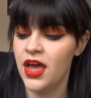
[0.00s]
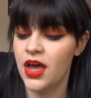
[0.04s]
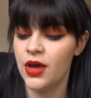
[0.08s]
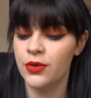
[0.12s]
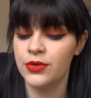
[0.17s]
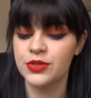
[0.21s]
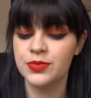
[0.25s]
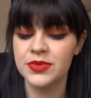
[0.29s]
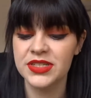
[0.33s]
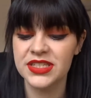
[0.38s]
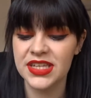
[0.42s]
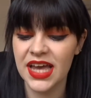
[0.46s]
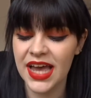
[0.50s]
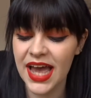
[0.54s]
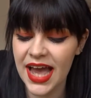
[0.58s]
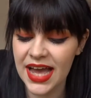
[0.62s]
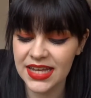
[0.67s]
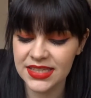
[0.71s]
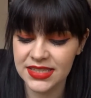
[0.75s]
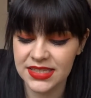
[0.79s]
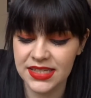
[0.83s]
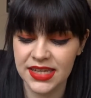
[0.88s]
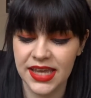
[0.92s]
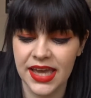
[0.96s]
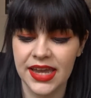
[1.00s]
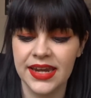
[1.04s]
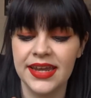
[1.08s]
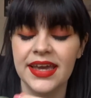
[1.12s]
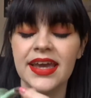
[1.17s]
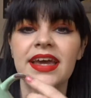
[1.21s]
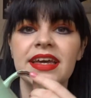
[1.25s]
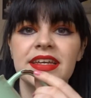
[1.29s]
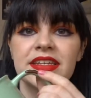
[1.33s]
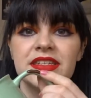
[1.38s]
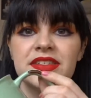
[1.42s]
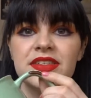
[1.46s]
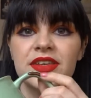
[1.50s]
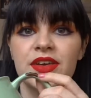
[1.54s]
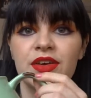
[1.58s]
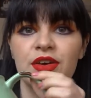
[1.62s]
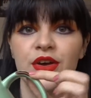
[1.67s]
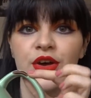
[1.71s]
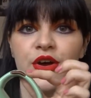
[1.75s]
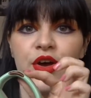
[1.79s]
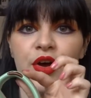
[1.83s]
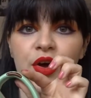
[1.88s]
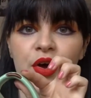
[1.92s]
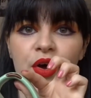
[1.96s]
Which means I had to get it. It's
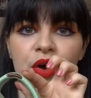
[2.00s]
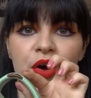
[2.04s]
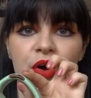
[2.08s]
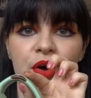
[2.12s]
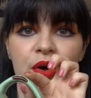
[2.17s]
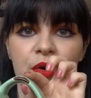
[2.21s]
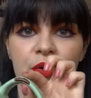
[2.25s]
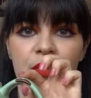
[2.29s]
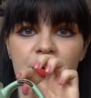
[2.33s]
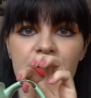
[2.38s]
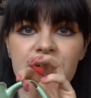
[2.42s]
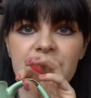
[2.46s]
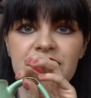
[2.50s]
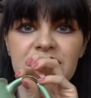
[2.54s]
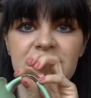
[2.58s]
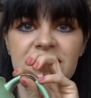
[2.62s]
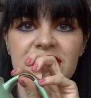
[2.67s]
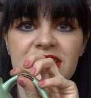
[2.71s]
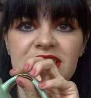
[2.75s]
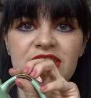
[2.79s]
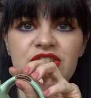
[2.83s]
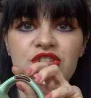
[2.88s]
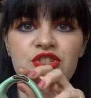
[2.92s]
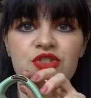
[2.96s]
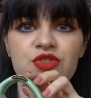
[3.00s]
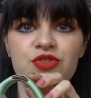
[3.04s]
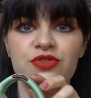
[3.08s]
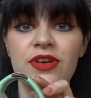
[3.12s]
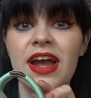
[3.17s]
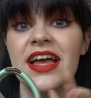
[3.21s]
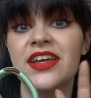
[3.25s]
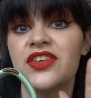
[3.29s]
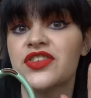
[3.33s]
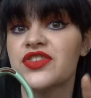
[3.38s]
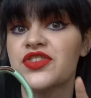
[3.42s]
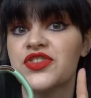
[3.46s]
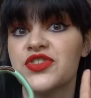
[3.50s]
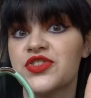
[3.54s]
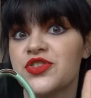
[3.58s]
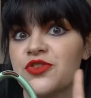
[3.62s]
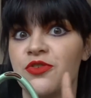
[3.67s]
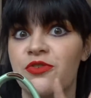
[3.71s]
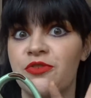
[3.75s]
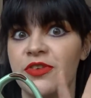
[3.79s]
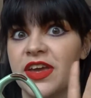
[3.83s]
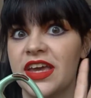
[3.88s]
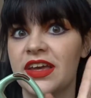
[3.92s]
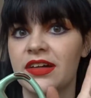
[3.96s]
distressed
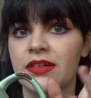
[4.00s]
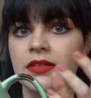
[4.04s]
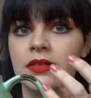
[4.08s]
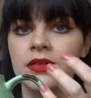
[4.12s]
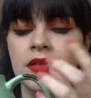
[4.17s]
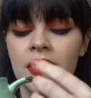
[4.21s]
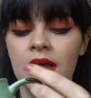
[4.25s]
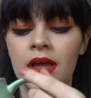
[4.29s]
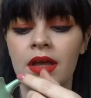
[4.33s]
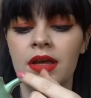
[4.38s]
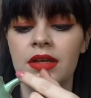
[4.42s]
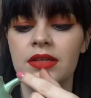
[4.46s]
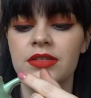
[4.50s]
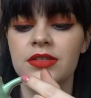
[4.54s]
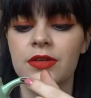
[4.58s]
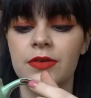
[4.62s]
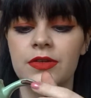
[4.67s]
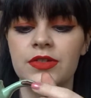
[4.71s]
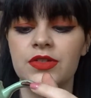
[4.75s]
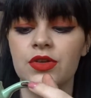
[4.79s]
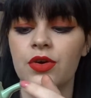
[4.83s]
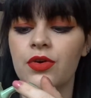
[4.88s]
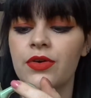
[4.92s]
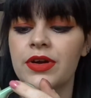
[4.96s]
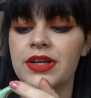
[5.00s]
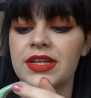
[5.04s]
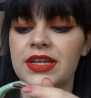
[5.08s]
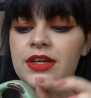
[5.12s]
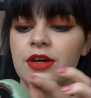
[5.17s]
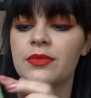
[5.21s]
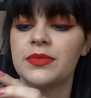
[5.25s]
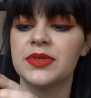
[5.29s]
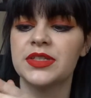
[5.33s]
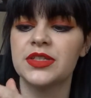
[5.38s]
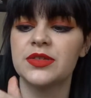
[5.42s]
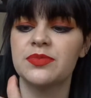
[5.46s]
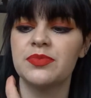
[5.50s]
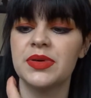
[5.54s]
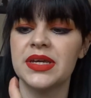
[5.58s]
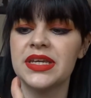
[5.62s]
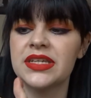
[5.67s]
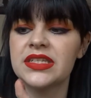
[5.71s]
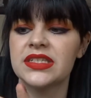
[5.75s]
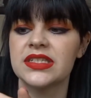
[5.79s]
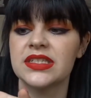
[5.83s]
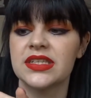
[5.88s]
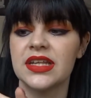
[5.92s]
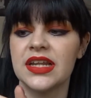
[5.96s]
feel, so it's already come into
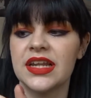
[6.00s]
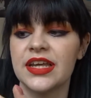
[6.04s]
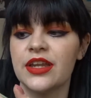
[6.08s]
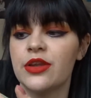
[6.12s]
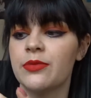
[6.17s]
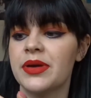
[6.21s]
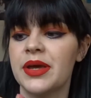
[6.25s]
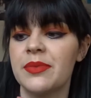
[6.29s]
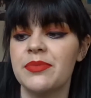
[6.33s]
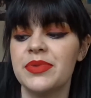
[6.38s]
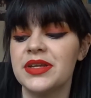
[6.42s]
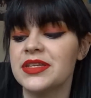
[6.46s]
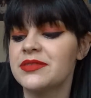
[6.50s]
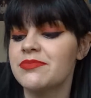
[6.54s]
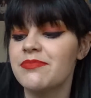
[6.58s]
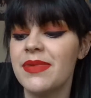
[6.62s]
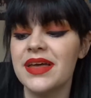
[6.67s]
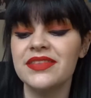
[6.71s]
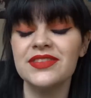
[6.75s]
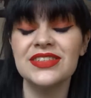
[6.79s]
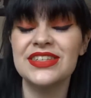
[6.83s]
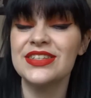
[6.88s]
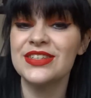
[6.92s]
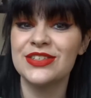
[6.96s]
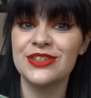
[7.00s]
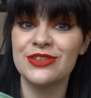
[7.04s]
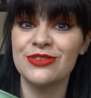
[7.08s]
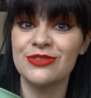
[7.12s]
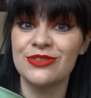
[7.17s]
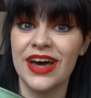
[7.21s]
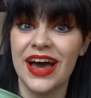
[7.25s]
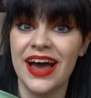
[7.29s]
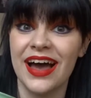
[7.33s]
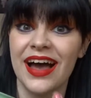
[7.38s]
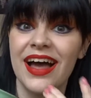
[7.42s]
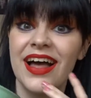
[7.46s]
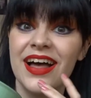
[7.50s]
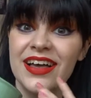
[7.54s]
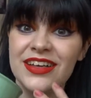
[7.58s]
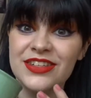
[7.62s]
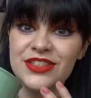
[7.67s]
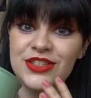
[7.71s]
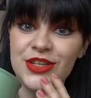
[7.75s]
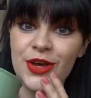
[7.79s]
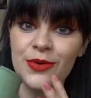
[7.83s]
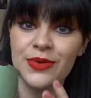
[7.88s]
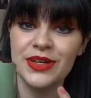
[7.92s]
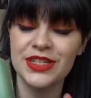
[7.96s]
pieces a little bit, but it's meant to do that,
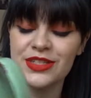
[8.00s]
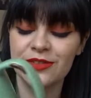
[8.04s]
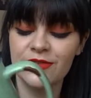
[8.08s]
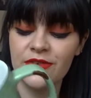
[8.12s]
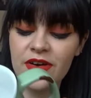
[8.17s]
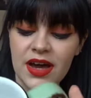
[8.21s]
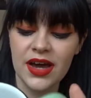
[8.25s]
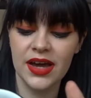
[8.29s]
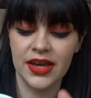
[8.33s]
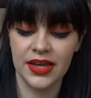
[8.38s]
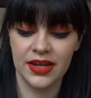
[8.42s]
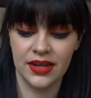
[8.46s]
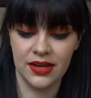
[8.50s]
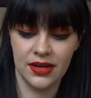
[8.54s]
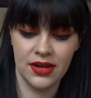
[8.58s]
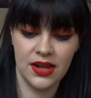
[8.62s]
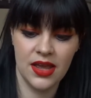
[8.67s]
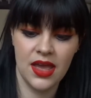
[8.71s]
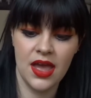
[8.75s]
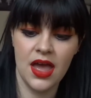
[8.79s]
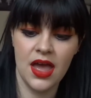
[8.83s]
so it's fine.